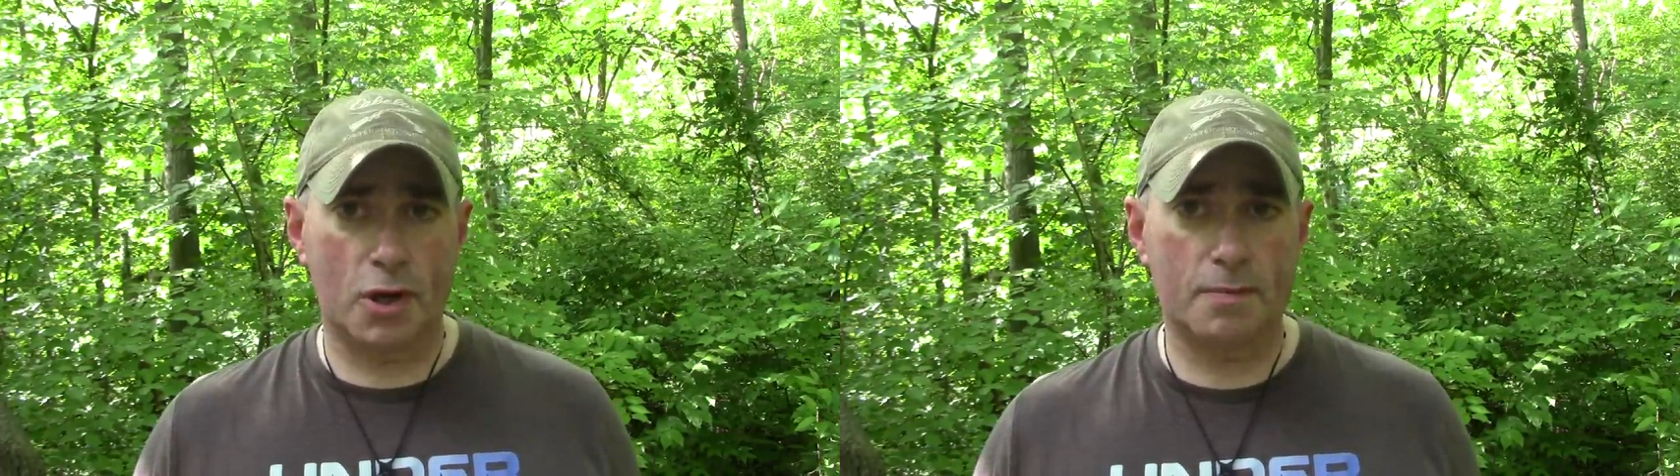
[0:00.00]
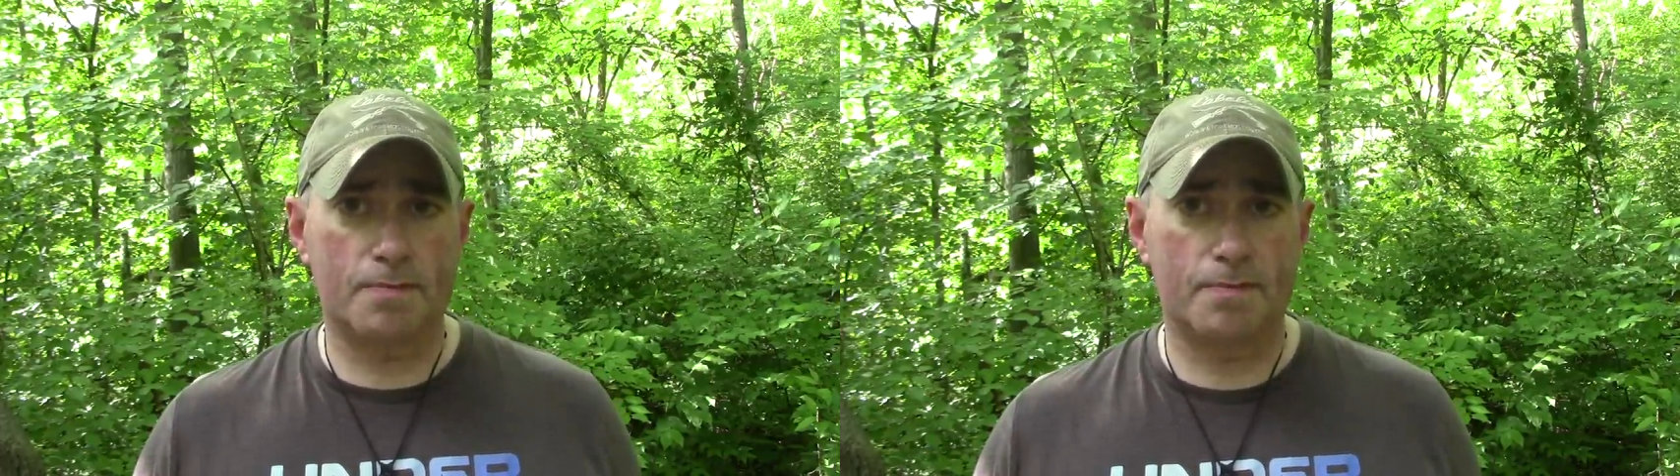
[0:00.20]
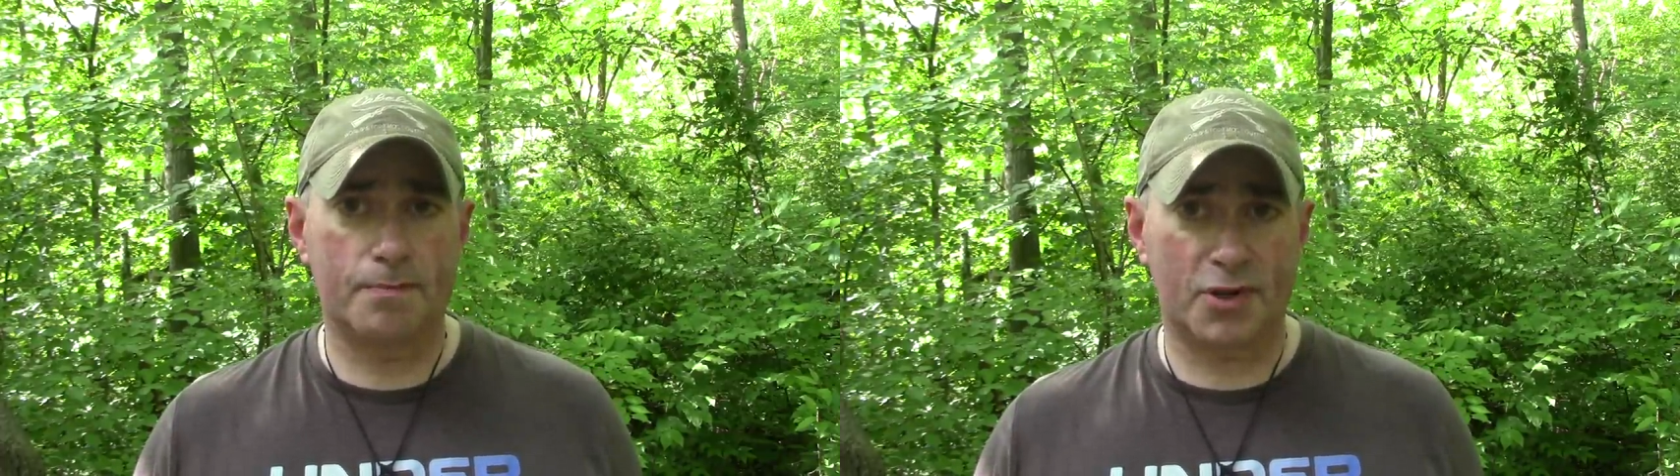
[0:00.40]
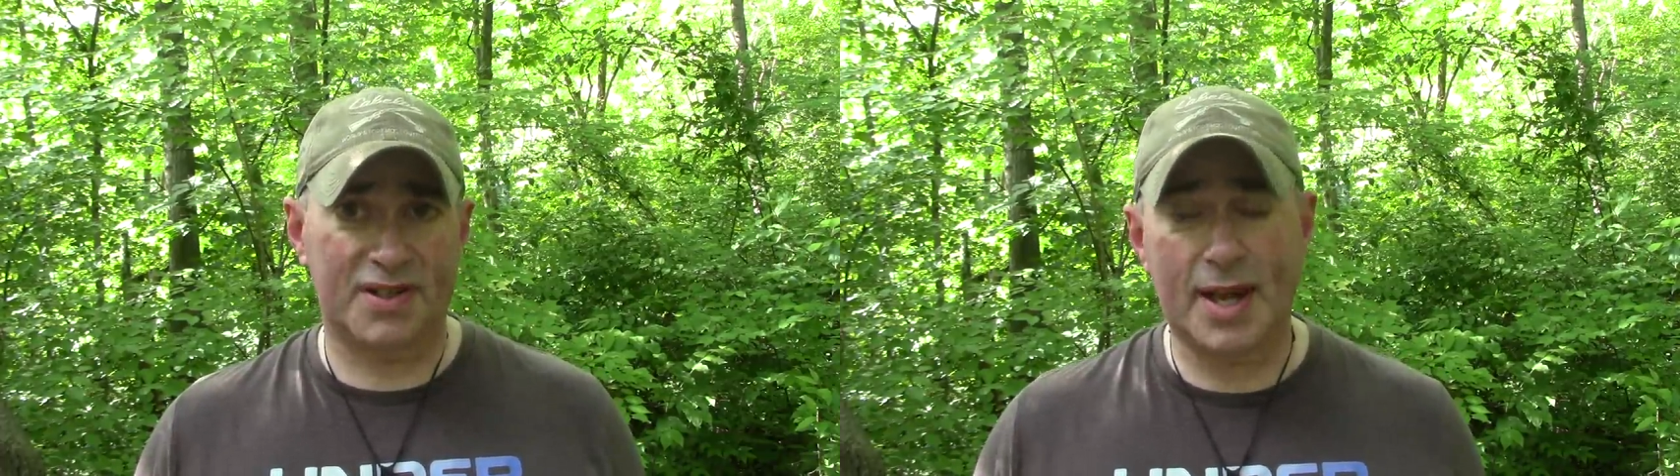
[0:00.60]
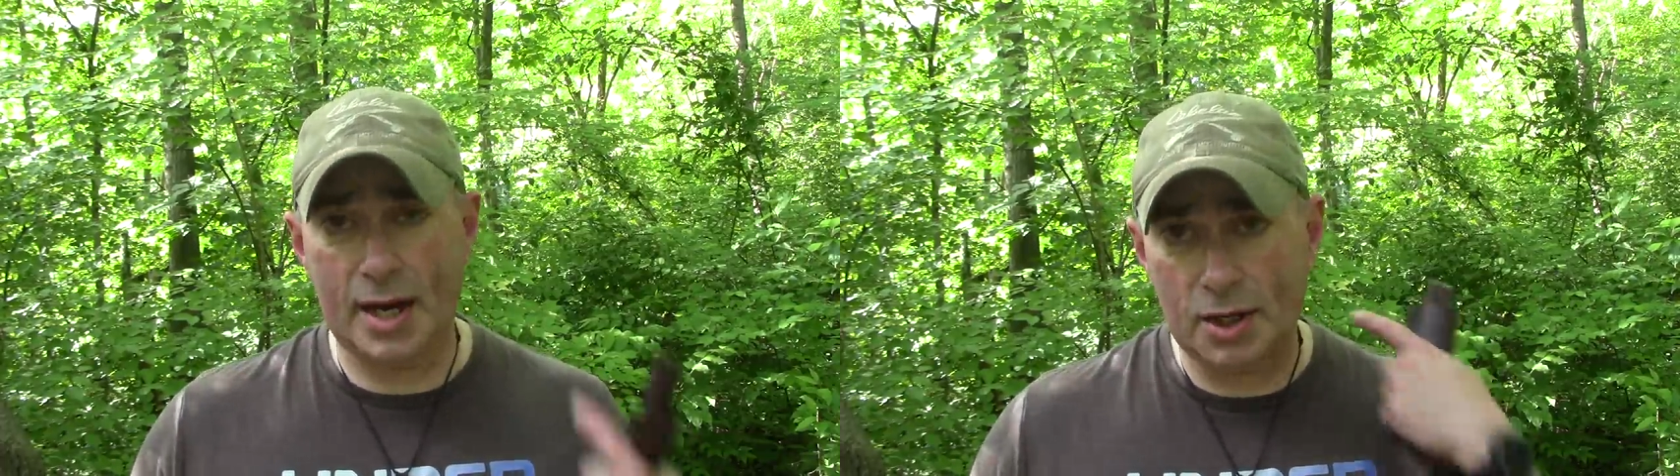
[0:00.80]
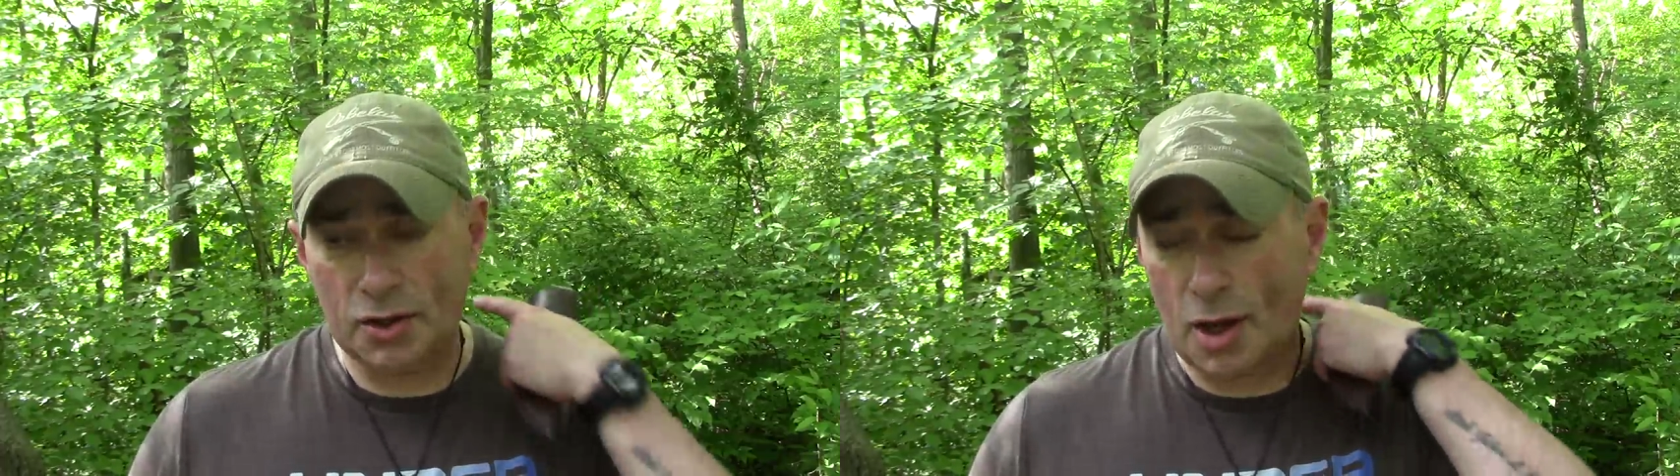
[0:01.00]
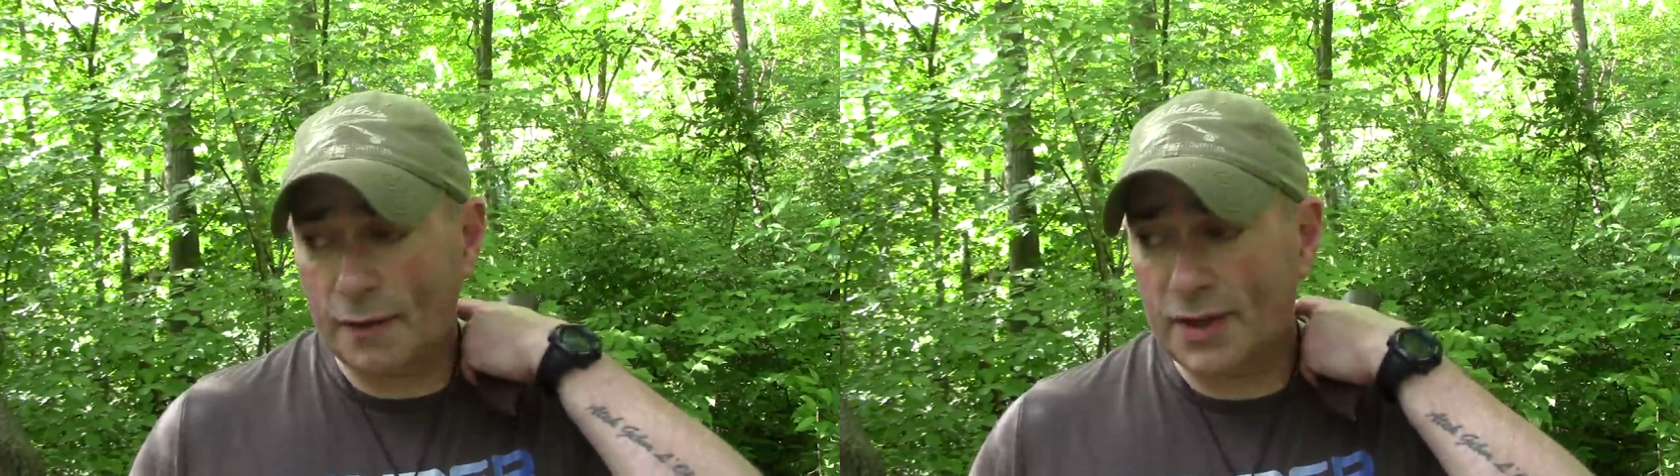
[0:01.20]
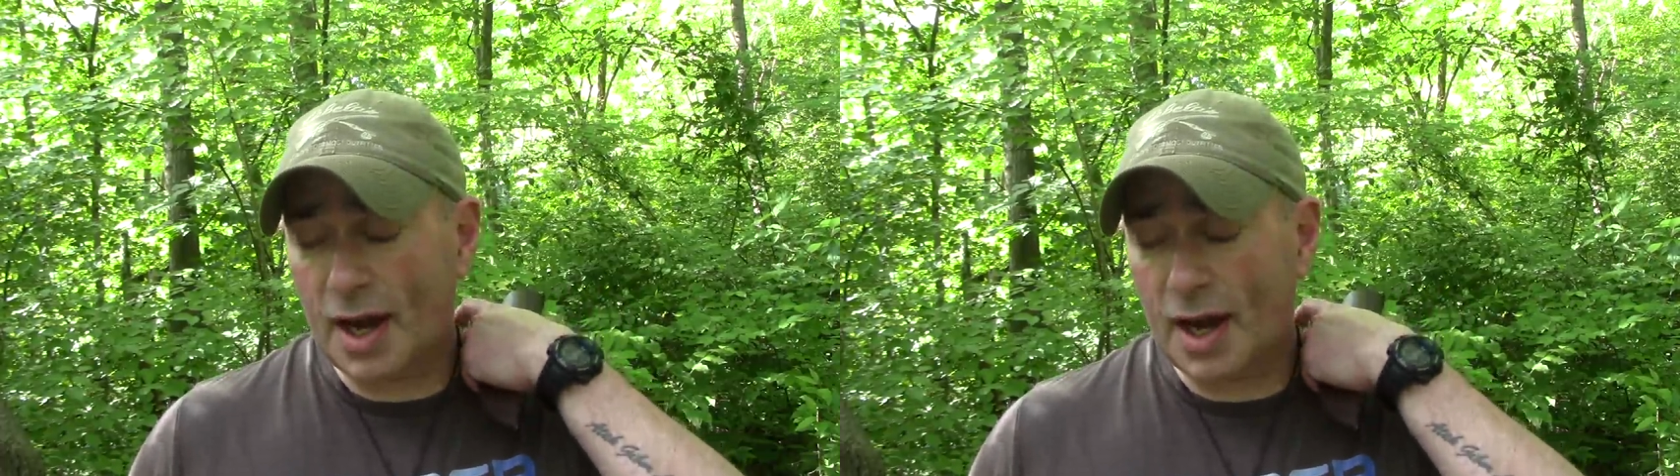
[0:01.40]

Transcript: good percentage of